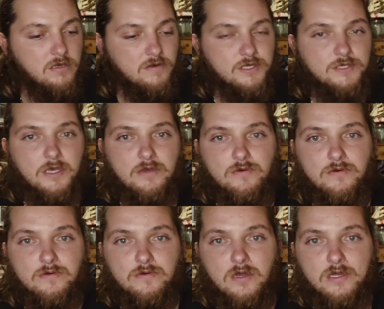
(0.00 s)
which is
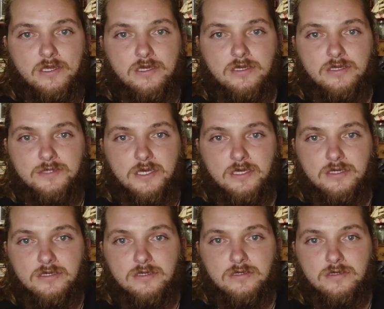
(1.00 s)
ironic because I